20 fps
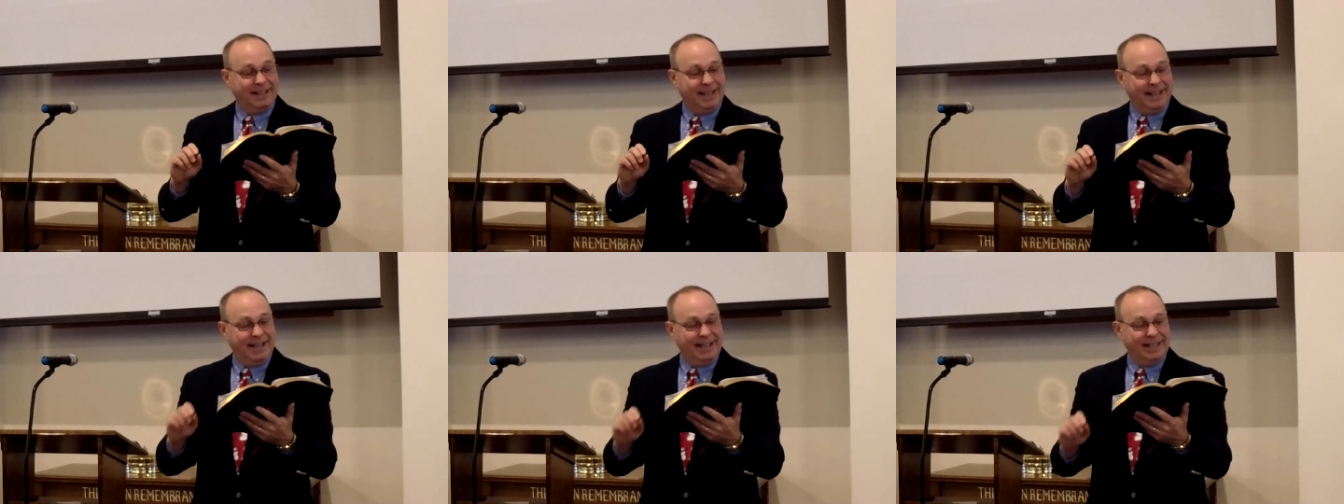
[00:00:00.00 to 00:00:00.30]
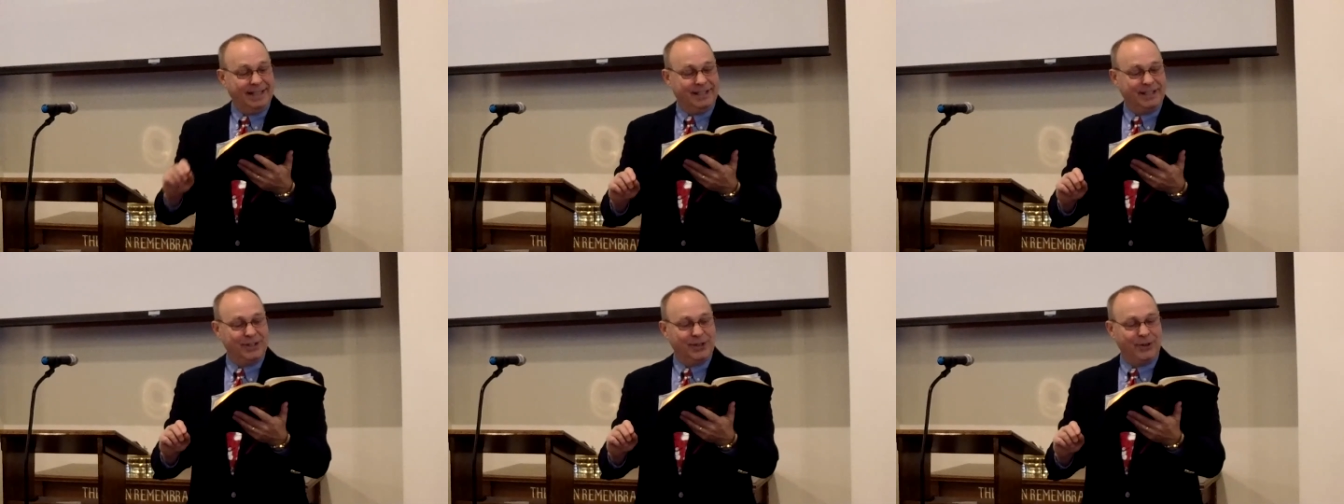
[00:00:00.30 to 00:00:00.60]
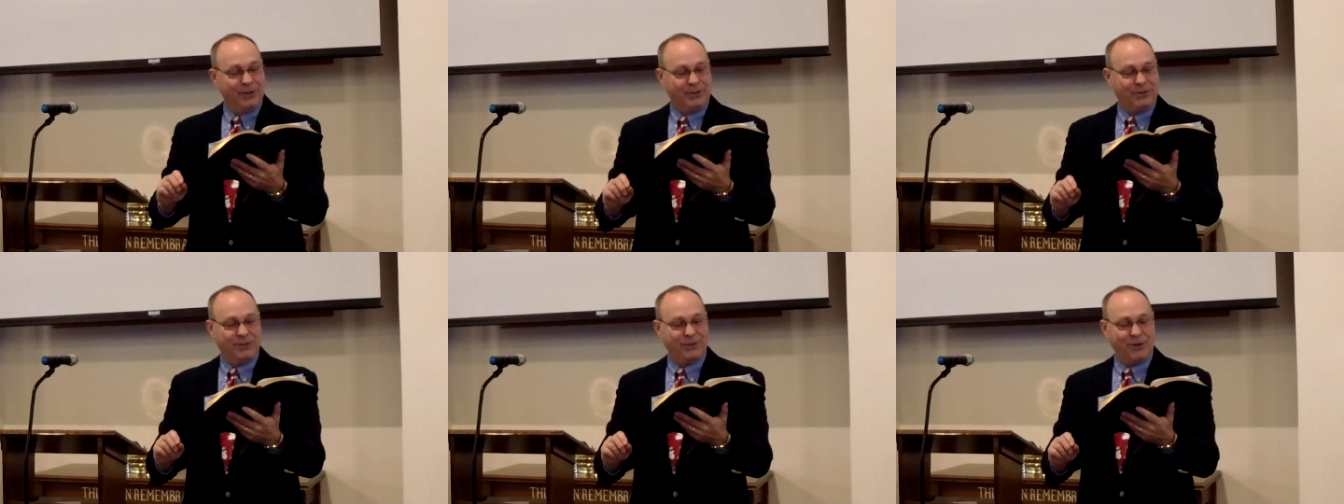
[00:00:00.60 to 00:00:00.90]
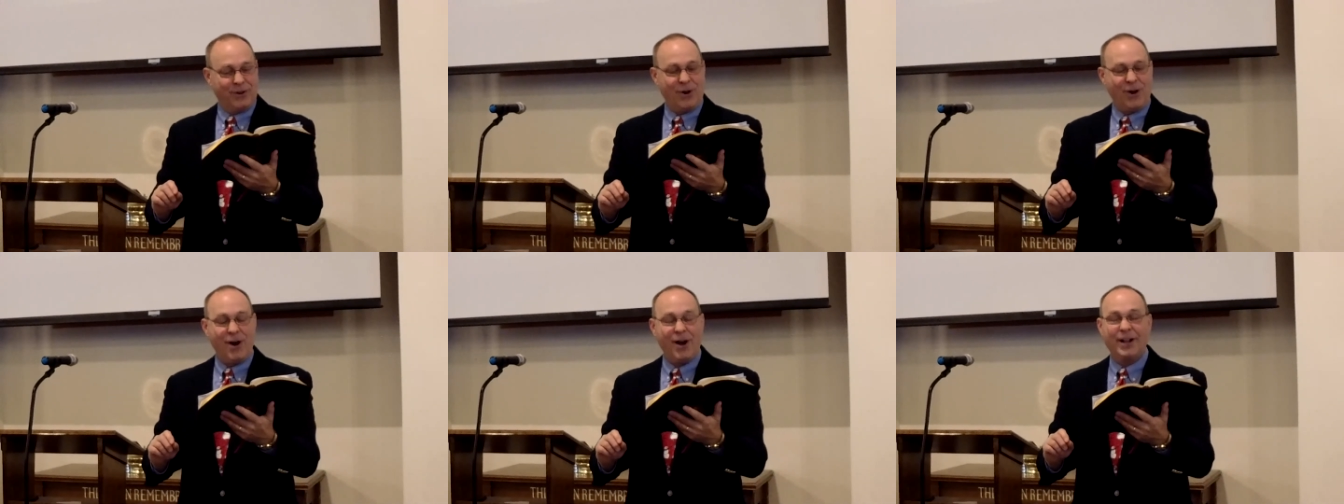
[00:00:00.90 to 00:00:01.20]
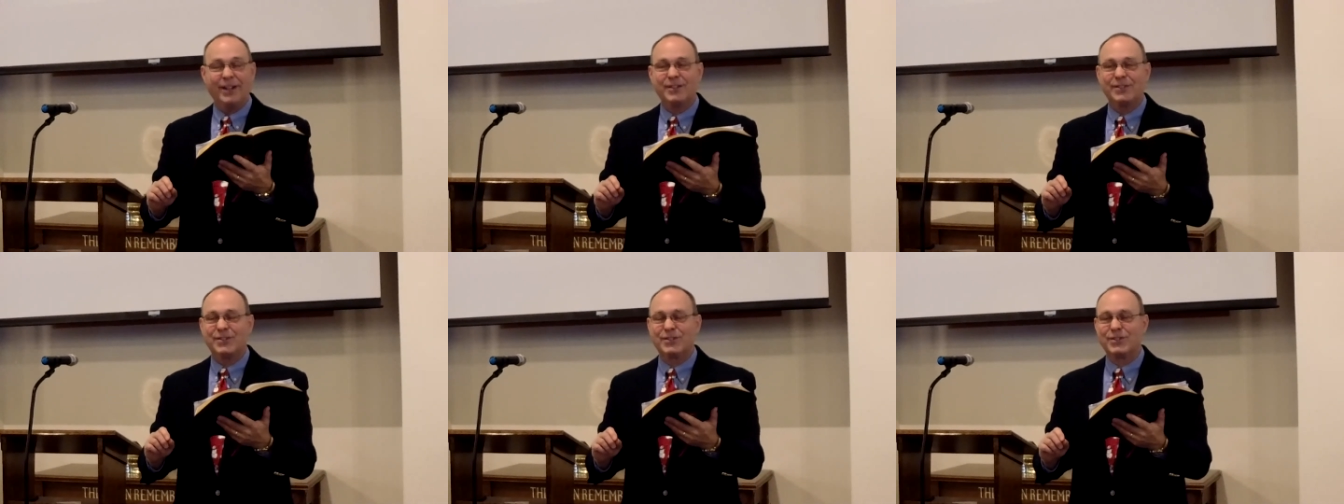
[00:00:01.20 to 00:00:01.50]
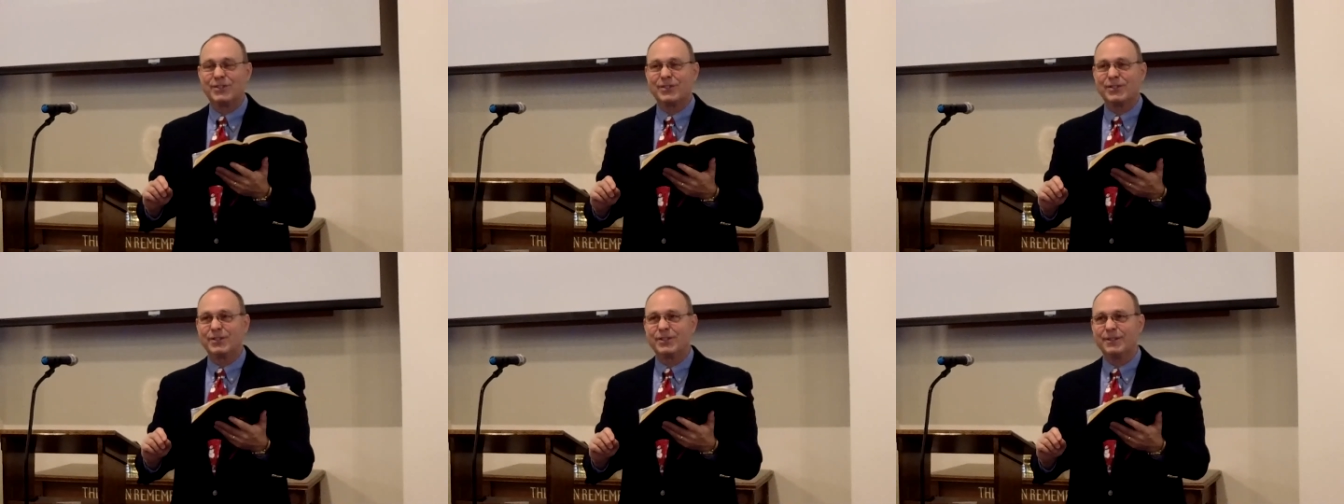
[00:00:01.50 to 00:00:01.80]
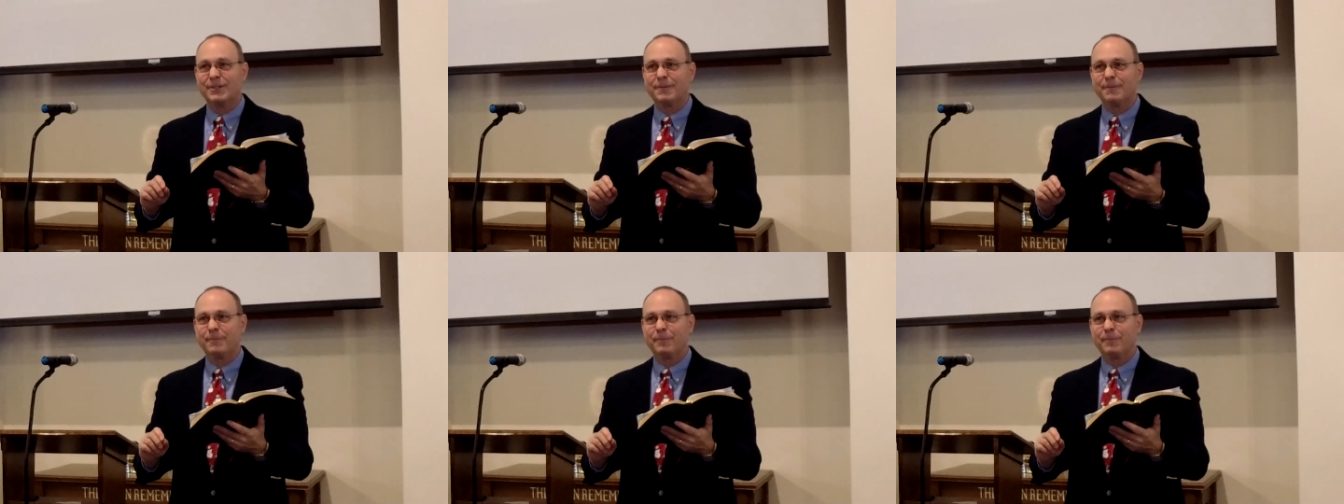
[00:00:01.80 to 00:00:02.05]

and in our thoughts."